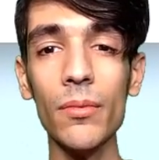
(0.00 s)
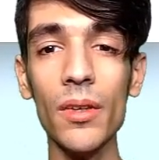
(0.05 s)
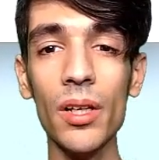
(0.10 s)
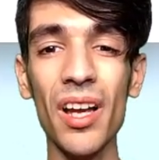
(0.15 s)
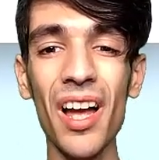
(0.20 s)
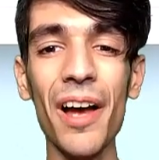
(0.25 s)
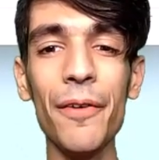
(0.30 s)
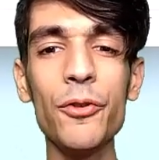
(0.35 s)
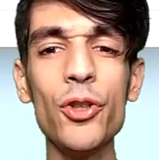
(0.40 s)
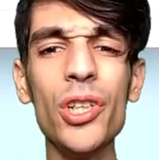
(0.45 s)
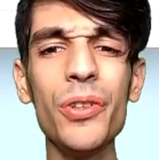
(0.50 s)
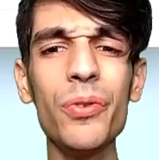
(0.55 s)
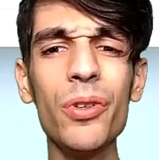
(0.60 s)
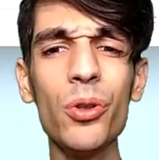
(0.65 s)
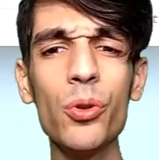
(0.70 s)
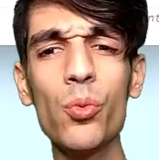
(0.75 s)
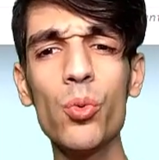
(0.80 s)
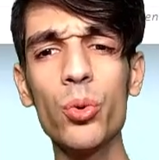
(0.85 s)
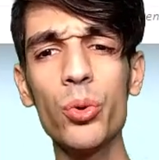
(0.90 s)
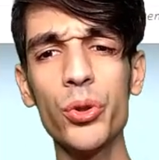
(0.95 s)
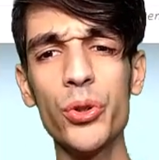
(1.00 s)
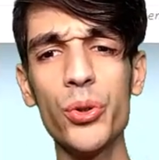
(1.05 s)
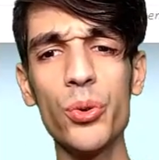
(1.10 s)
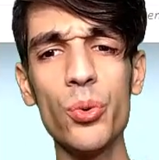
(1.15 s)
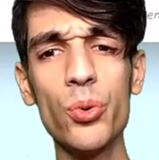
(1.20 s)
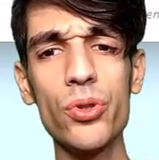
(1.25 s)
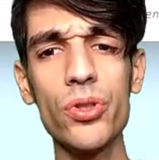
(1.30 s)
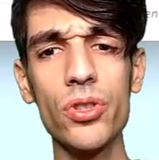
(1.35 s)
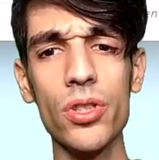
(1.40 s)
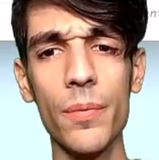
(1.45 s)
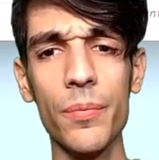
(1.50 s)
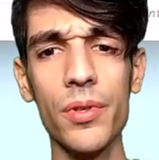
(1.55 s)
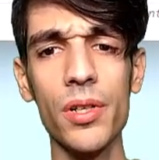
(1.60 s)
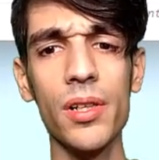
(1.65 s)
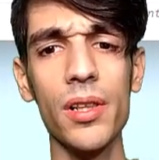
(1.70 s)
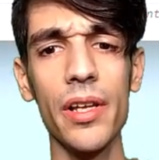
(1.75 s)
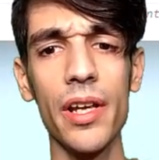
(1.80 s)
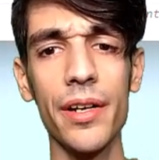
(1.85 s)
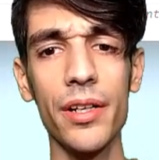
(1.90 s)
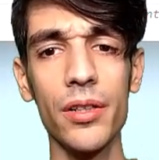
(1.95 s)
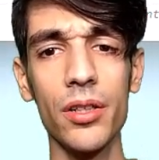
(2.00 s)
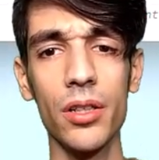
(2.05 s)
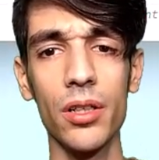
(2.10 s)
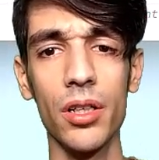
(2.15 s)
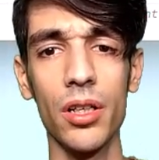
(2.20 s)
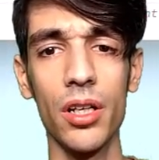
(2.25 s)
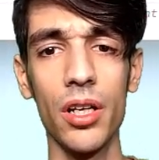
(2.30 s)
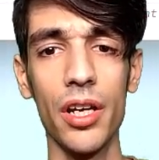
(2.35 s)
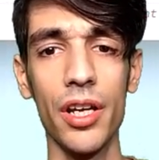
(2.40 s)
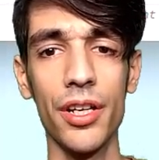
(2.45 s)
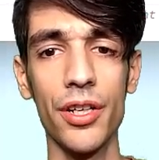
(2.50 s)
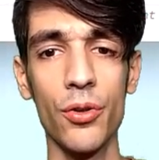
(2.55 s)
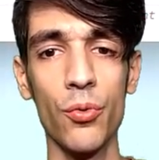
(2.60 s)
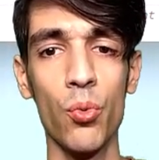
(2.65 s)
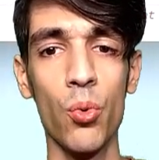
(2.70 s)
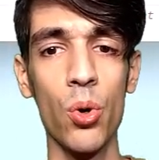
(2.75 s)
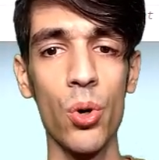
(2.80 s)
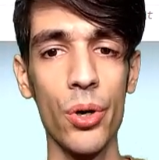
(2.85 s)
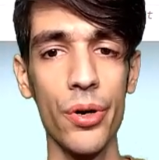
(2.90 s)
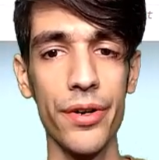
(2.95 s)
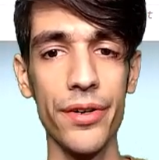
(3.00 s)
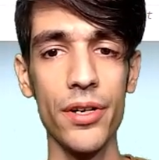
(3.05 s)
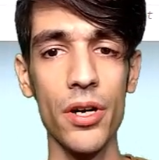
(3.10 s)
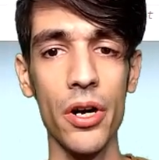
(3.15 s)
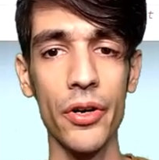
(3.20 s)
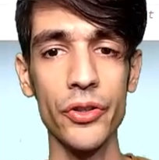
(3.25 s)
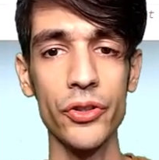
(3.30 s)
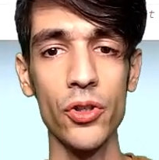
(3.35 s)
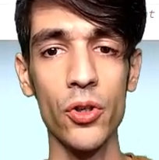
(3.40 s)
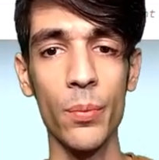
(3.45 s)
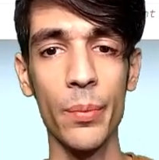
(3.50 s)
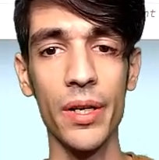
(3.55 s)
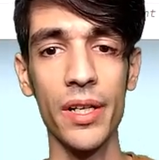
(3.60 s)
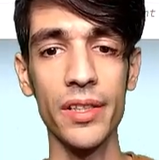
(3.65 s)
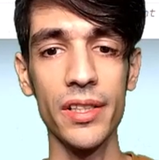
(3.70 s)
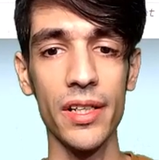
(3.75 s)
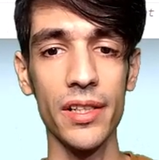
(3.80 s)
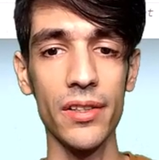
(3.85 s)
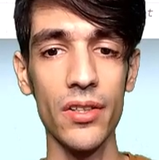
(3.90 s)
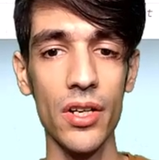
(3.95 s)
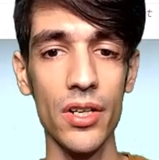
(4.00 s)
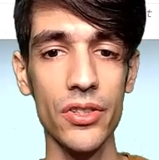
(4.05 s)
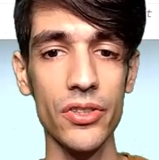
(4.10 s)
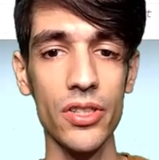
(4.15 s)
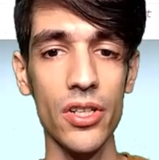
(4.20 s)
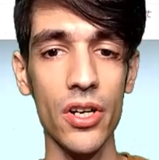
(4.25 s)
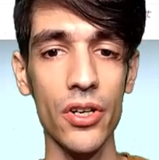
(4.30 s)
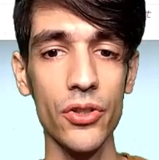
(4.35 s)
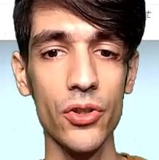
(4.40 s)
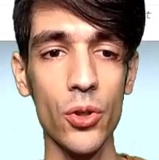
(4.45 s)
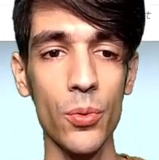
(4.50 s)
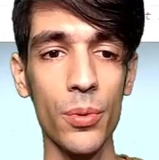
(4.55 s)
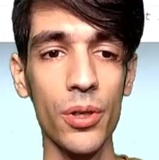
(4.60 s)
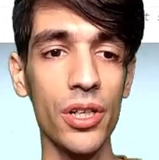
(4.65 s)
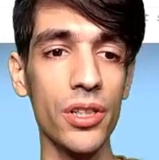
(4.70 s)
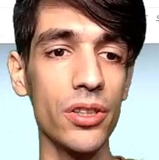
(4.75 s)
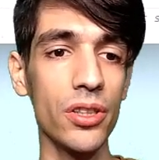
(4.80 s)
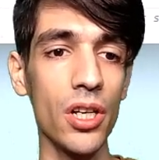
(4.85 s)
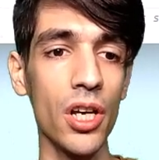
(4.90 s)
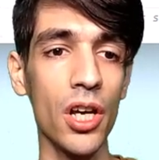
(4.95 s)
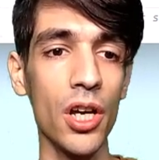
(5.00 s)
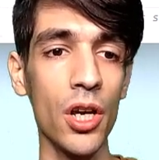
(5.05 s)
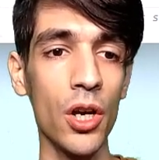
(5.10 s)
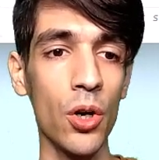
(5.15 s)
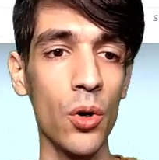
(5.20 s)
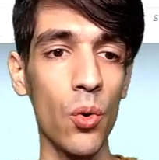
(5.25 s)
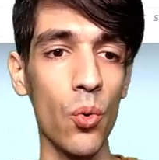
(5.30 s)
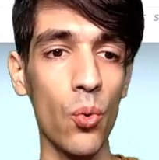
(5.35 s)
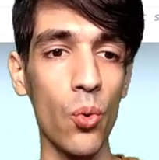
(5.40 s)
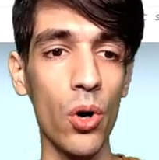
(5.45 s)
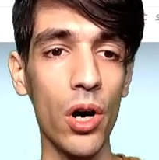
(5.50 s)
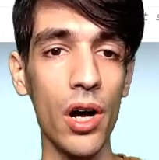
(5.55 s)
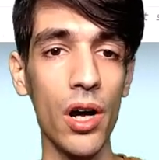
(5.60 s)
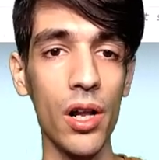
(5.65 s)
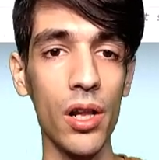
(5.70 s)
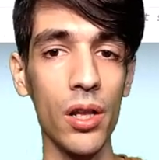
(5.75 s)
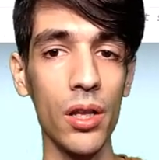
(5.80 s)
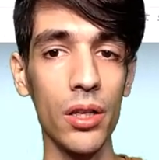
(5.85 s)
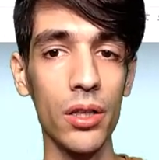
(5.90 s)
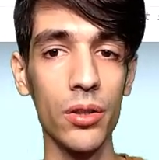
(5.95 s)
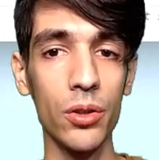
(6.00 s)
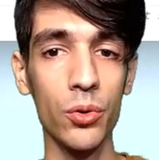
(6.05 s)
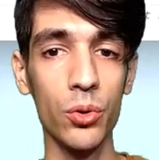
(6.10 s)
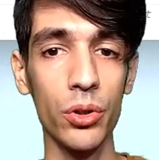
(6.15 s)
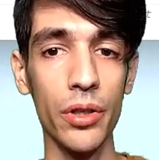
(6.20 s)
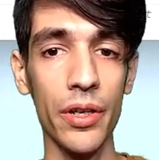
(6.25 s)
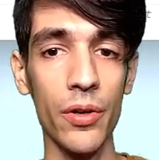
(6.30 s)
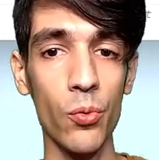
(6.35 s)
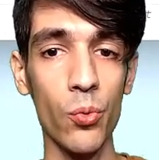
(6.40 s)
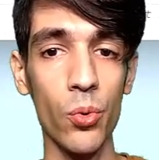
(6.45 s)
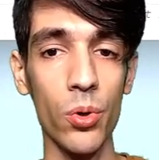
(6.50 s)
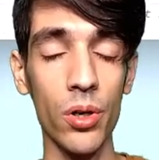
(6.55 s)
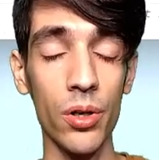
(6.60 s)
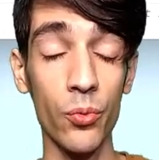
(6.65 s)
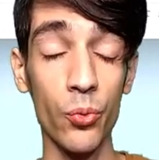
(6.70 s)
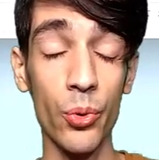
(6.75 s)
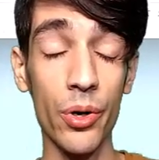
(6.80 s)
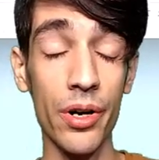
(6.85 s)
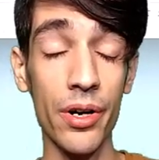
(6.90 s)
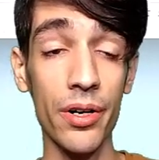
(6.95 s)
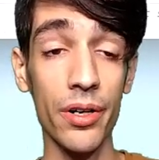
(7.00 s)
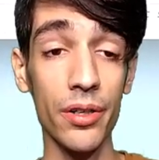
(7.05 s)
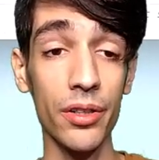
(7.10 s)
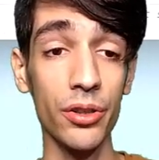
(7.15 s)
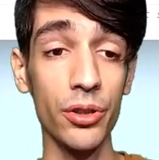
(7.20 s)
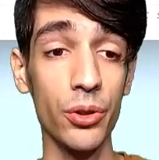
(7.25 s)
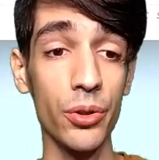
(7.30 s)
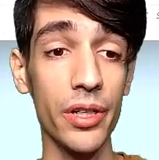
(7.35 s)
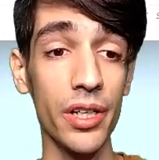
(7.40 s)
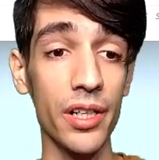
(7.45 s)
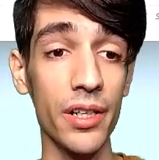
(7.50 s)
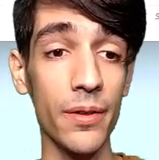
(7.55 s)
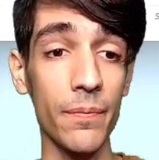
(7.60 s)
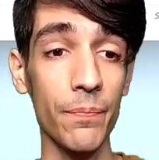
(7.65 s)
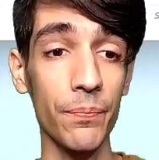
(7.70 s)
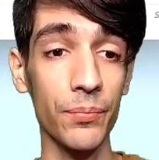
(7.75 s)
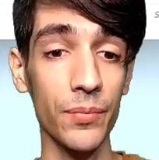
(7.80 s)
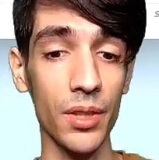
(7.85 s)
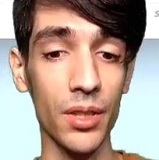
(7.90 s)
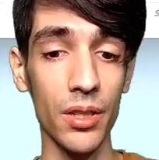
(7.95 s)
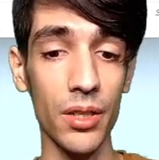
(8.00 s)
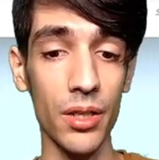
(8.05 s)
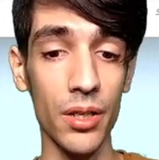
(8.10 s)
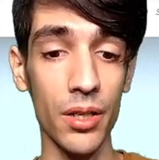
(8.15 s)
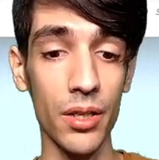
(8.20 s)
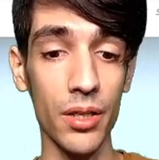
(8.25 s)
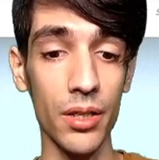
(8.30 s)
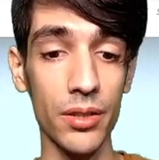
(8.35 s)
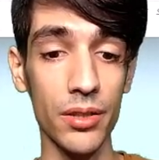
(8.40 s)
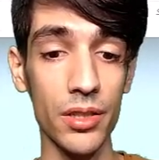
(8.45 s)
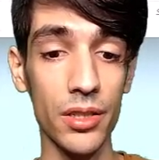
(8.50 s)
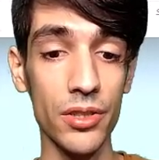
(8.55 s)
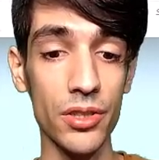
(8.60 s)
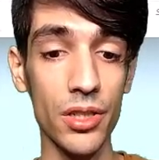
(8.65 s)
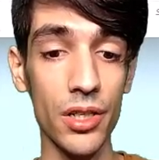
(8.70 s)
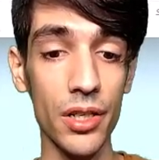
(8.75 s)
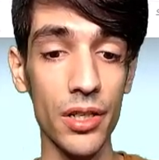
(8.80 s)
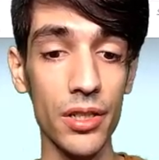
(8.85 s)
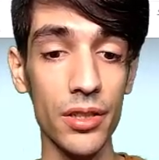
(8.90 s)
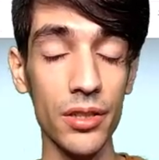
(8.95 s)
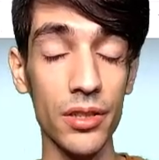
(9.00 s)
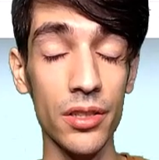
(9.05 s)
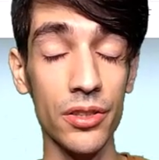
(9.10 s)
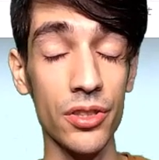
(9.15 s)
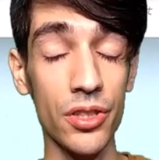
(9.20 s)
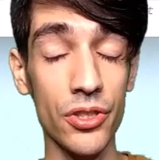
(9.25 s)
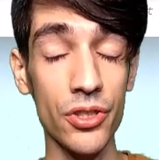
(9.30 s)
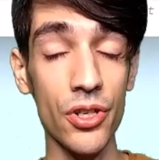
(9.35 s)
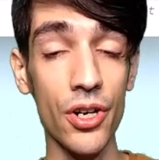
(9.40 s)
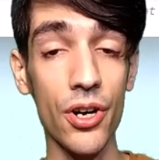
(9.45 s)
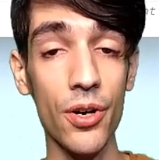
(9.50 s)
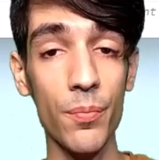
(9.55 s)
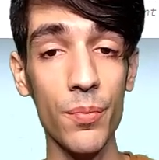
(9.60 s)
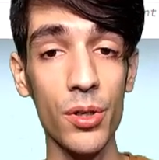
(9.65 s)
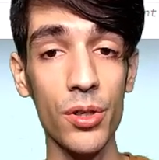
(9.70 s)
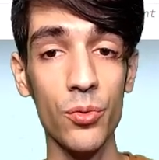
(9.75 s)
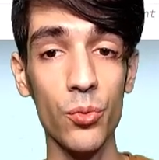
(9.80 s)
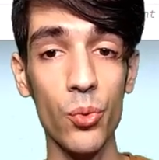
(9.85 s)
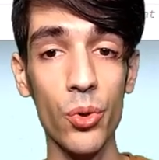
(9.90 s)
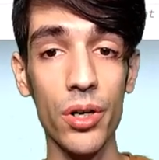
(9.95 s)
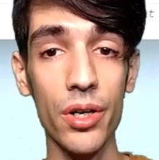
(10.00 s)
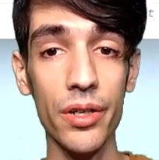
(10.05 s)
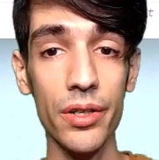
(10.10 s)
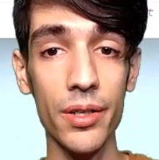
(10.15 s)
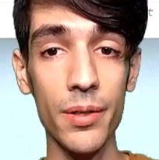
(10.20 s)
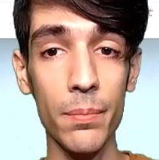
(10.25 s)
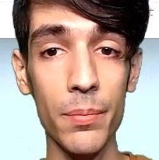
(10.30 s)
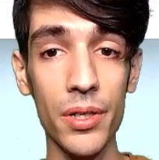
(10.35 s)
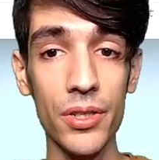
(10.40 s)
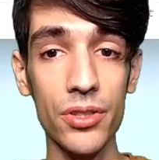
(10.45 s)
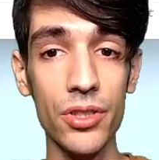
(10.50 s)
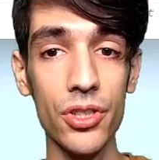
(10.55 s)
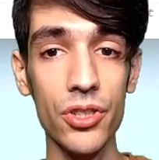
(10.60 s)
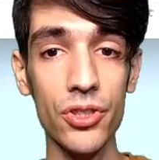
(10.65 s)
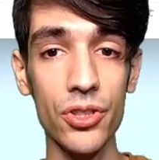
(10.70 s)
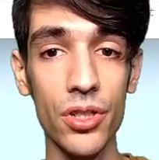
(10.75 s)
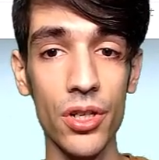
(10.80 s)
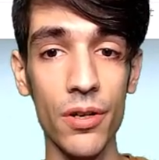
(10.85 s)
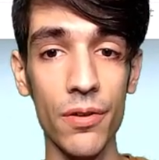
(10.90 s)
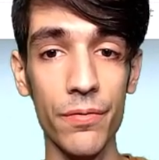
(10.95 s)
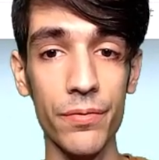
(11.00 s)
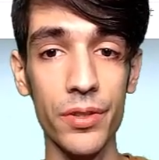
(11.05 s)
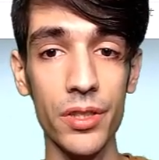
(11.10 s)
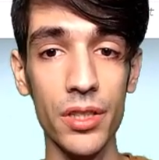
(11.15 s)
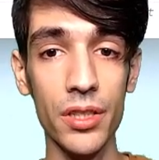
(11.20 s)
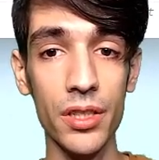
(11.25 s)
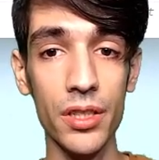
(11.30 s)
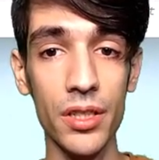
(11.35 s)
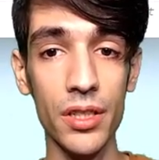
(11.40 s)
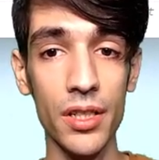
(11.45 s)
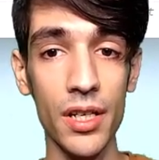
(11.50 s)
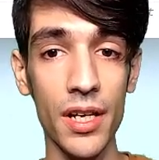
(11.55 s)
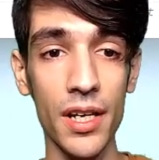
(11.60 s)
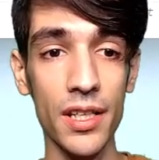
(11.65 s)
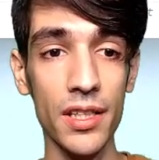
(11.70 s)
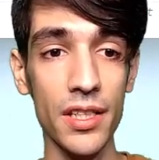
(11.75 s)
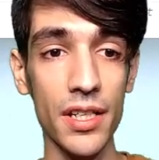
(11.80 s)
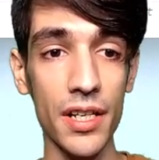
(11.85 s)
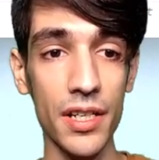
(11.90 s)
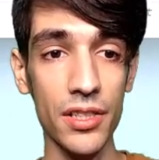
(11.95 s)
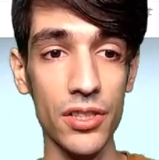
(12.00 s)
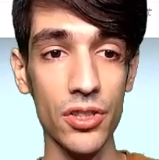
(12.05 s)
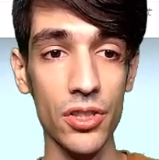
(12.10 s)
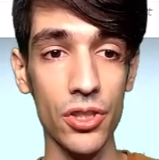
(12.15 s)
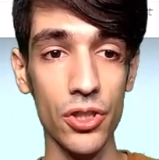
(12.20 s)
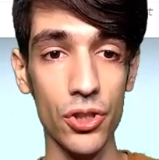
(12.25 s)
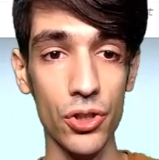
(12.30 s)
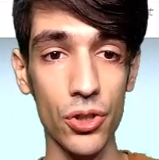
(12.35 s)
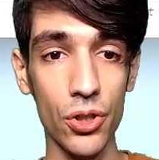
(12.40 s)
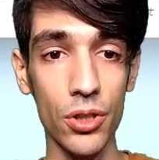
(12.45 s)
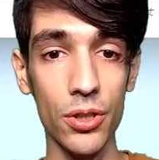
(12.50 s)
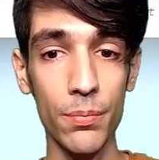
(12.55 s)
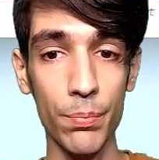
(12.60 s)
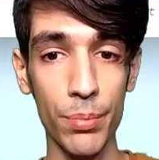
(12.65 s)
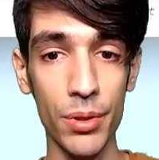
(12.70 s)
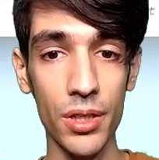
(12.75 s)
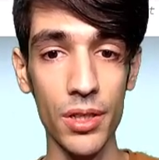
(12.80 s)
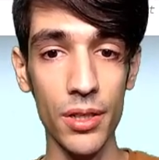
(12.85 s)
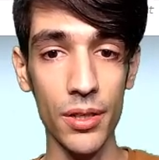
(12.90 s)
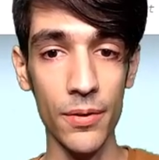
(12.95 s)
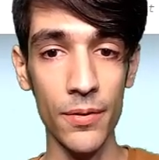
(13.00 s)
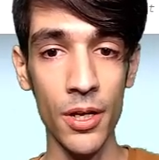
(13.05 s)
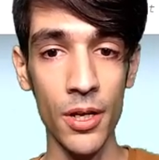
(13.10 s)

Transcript: Have you ever used something like a Word document, a text document, well, where you can determine where the position of the text should be?